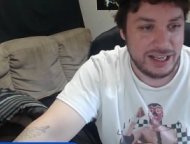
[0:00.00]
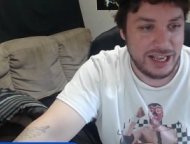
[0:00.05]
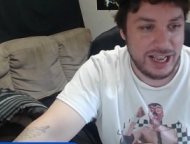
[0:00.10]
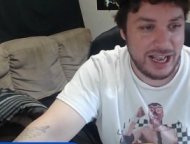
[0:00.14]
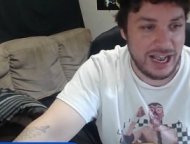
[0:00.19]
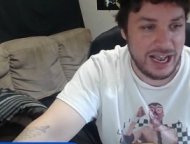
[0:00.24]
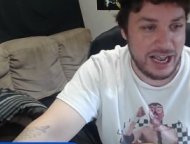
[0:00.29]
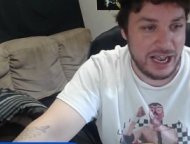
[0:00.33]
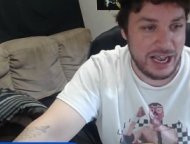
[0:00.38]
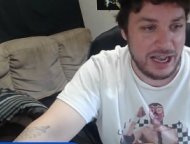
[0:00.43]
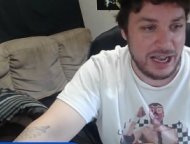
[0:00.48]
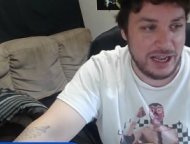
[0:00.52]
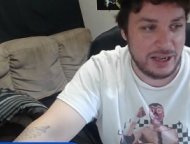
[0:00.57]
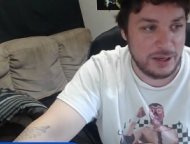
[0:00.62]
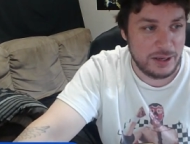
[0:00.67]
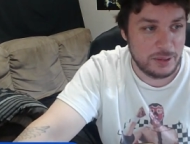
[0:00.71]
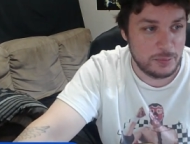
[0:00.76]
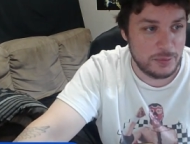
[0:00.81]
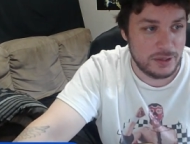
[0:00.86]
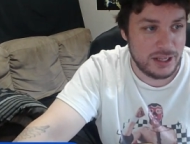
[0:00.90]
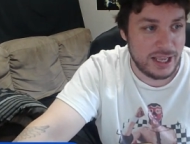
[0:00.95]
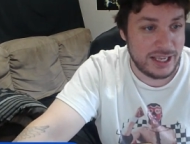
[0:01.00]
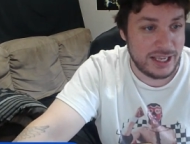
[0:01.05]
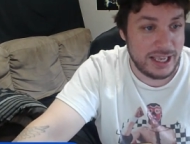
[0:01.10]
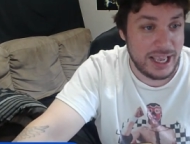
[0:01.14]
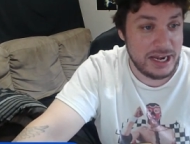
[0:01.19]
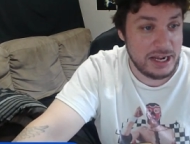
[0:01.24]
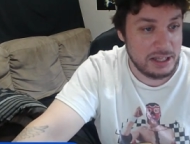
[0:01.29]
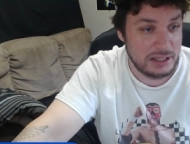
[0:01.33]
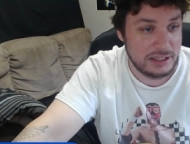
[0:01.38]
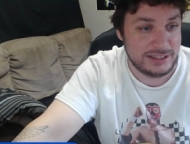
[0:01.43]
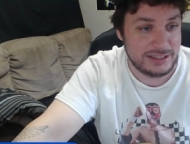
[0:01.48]

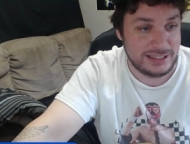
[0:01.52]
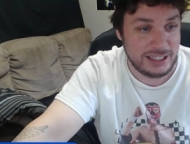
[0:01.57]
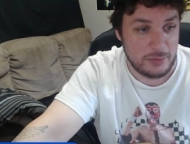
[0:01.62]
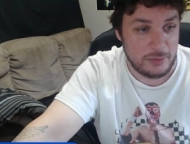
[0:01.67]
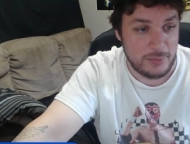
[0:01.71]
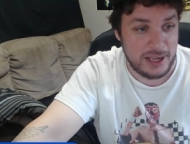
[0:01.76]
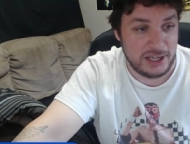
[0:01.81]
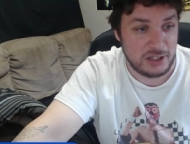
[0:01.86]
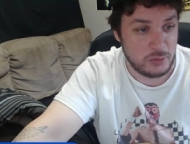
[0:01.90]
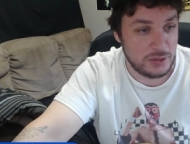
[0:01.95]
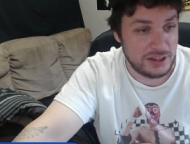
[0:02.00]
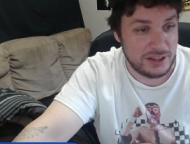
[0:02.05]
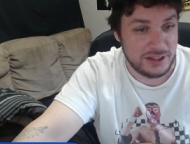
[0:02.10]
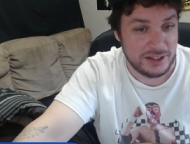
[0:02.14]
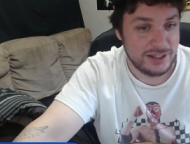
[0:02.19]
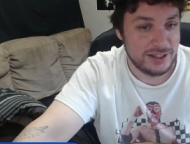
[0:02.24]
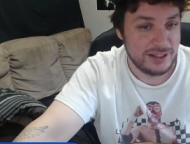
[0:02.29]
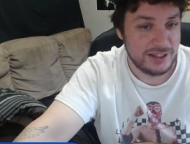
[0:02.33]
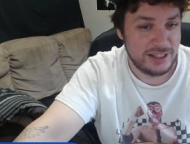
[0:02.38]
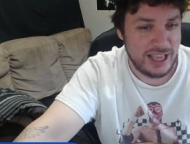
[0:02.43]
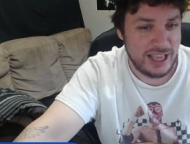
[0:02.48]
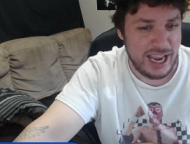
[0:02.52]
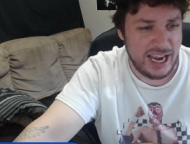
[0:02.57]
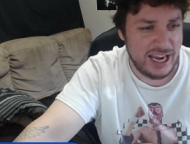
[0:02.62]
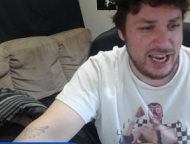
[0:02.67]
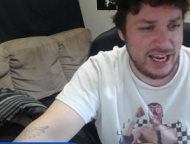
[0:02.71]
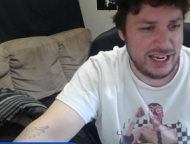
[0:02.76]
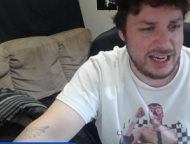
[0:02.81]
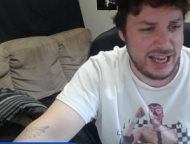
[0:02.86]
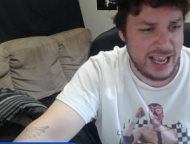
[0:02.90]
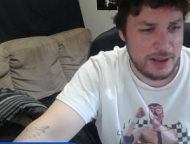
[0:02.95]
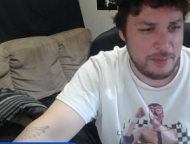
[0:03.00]
again, Hell in a Cell match with
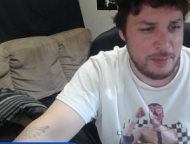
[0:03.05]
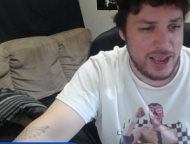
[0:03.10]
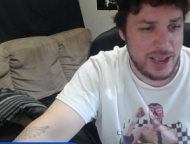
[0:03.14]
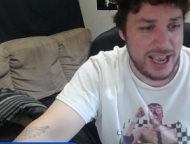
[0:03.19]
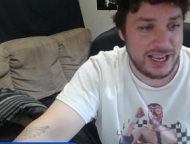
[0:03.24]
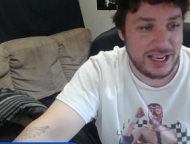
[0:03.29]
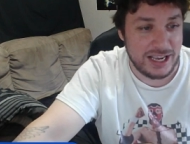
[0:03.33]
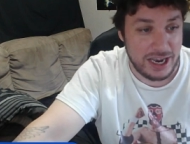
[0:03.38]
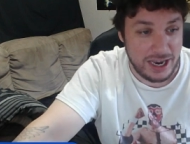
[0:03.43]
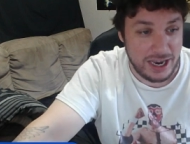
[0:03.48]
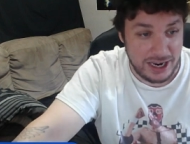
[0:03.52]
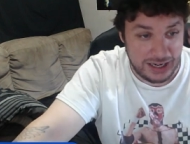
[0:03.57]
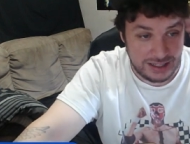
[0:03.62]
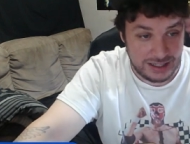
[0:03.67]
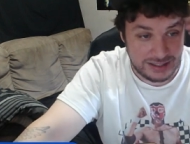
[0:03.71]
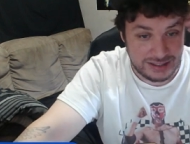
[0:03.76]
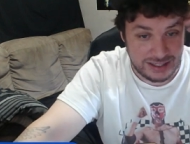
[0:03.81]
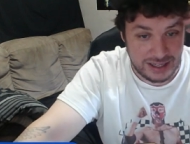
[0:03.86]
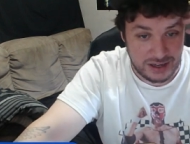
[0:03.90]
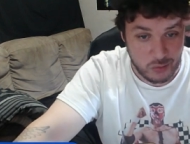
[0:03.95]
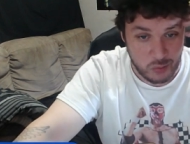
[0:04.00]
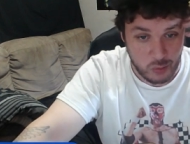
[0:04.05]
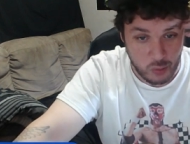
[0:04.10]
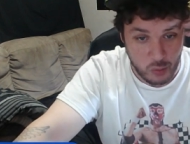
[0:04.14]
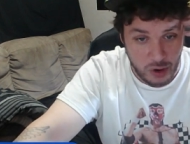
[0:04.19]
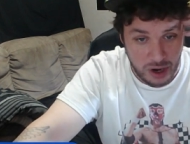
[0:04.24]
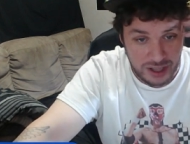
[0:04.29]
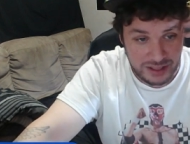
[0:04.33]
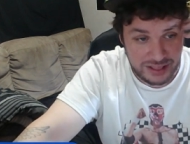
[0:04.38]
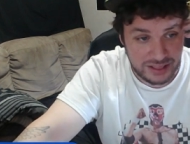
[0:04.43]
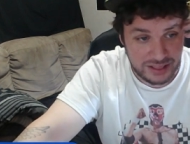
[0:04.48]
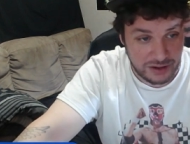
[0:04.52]
Kane and Mankind. It's like,
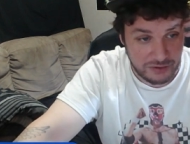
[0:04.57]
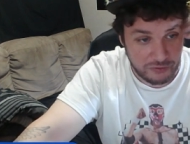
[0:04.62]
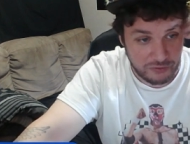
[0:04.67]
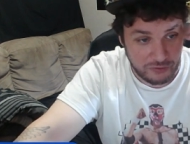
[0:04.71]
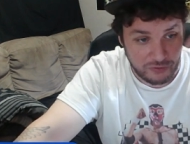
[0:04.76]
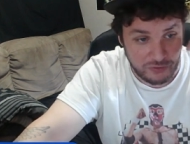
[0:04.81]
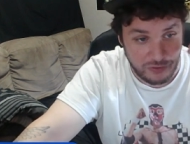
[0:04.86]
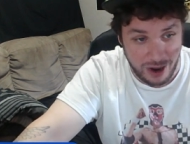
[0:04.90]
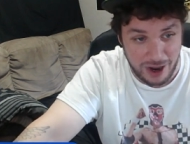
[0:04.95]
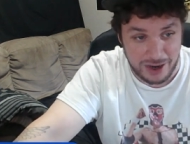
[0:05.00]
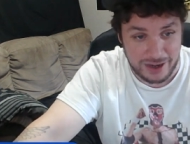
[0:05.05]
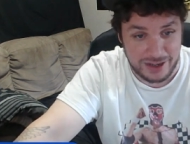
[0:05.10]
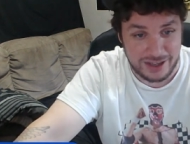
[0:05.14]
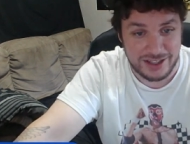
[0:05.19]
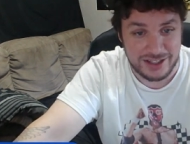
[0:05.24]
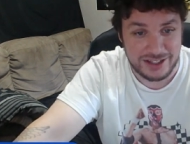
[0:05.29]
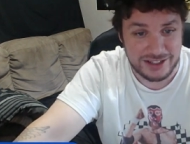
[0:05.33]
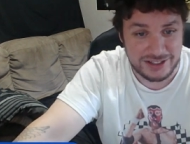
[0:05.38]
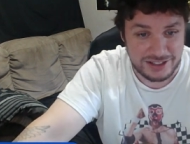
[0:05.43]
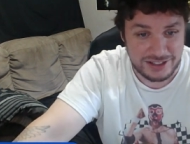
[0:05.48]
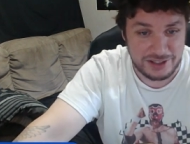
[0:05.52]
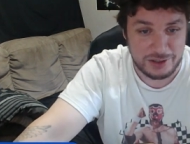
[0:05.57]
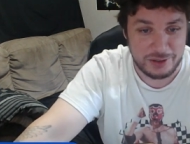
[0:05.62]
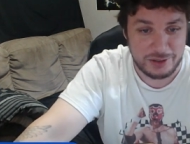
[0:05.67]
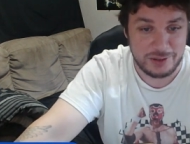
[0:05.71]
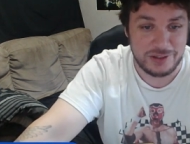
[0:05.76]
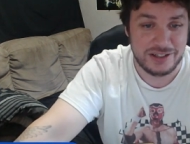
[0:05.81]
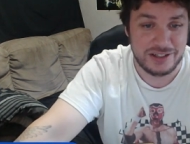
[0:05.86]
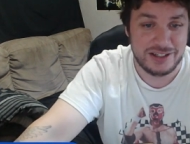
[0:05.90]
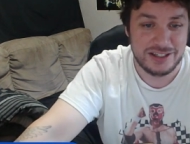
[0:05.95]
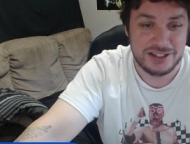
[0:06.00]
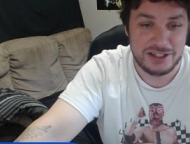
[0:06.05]
what the fuck, dude?
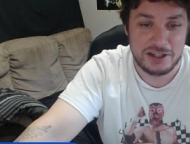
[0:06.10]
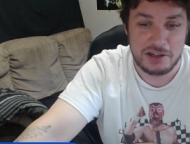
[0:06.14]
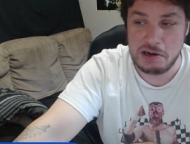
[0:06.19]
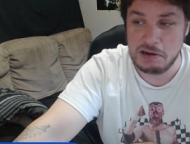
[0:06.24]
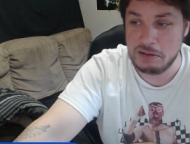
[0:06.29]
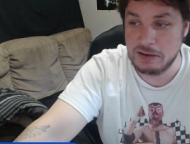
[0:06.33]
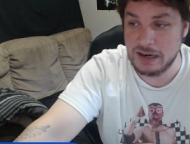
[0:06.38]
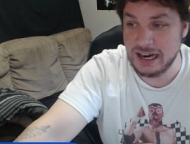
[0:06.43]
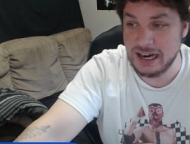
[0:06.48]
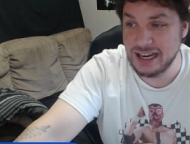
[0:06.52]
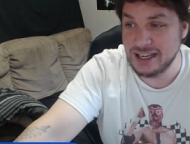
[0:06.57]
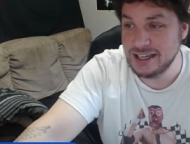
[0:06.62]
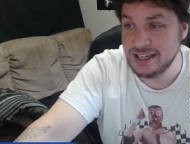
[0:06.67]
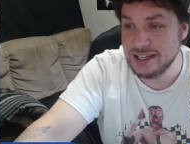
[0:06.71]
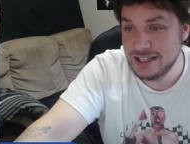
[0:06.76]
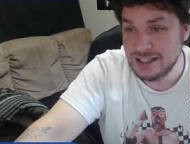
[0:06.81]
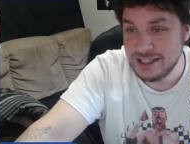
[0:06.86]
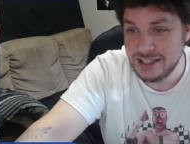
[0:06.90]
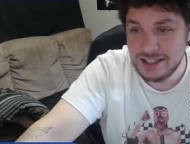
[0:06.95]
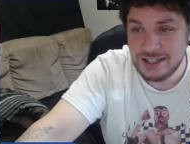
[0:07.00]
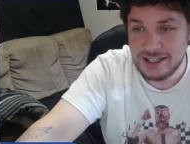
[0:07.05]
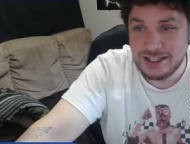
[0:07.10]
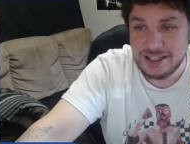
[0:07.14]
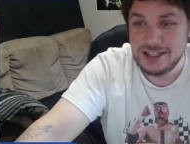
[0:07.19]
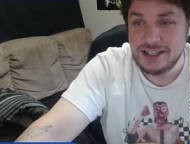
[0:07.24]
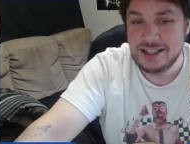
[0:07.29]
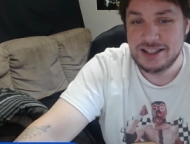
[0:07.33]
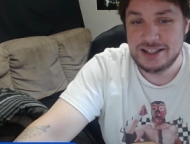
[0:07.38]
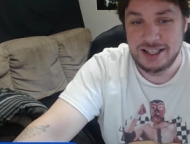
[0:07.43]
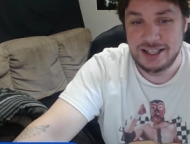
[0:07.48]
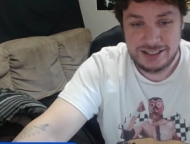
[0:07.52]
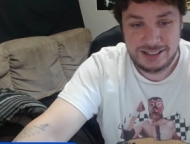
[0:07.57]
All right.
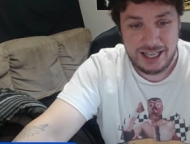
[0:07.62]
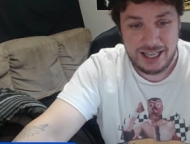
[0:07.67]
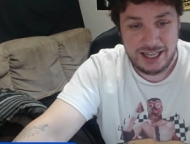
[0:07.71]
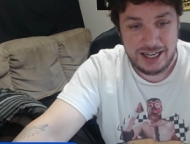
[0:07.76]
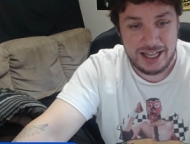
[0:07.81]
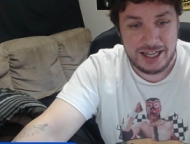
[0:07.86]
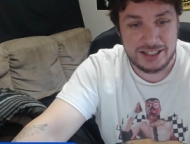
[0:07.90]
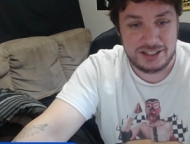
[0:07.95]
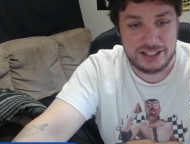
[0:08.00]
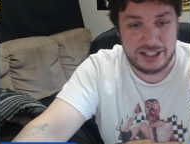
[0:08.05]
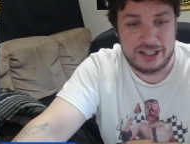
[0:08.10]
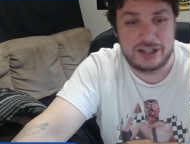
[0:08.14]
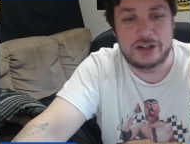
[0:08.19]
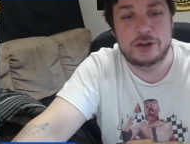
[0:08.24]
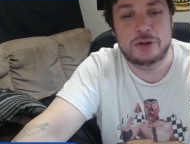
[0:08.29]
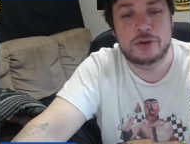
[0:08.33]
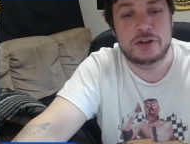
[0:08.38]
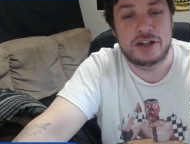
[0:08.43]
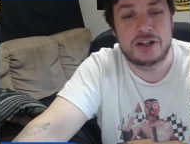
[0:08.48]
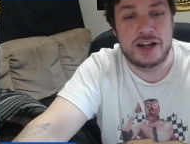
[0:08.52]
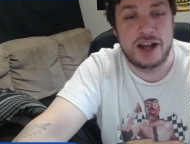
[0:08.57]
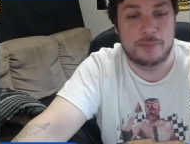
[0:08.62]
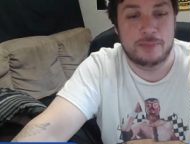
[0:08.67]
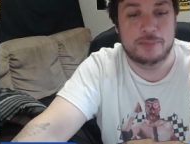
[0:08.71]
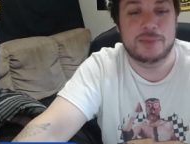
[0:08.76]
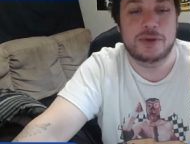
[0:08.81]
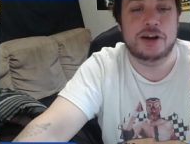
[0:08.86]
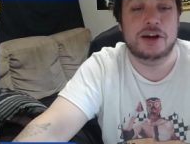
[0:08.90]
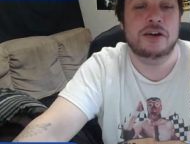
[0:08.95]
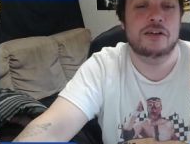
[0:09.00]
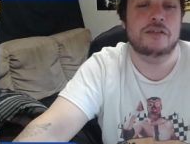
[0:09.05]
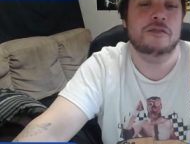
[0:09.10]
Let's get into
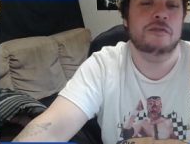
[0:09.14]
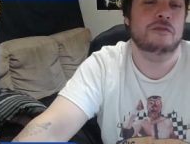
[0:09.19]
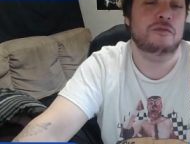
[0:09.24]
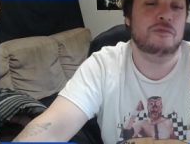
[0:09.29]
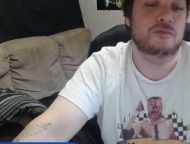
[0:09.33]
number